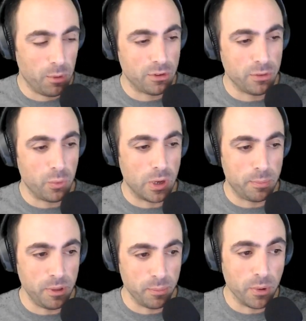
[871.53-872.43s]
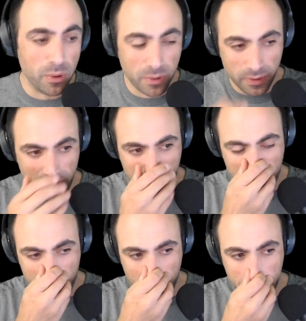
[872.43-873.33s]
what people
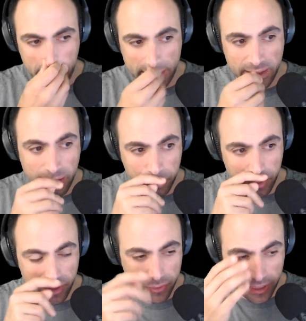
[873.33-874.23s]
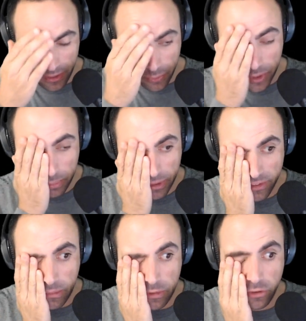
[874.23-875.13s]
end up with, right? They want to build
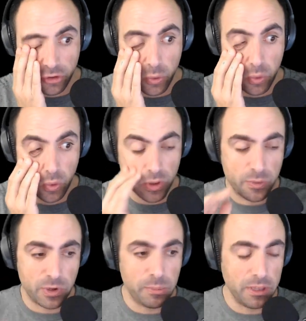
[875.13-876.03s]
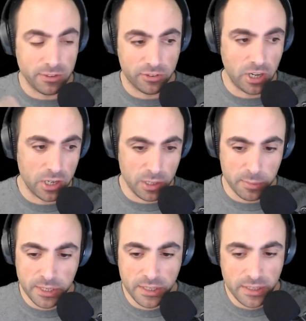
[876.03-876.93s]
something so cool. They want to build a startup,
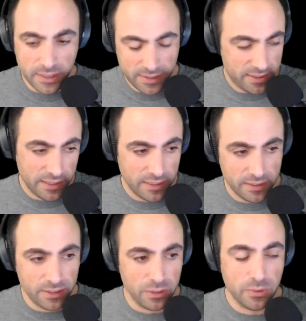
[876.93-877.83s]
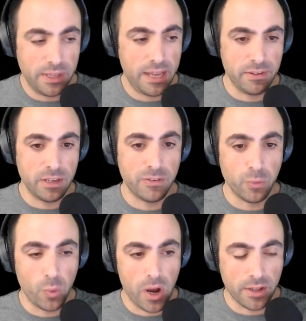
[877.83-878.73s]
and they haven't even
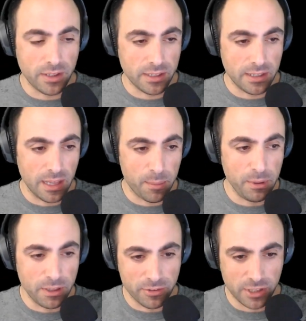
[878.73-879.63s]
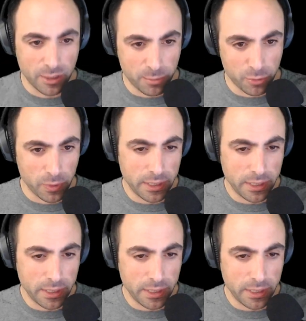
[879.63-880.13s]
walked yet. And like building a startup is running a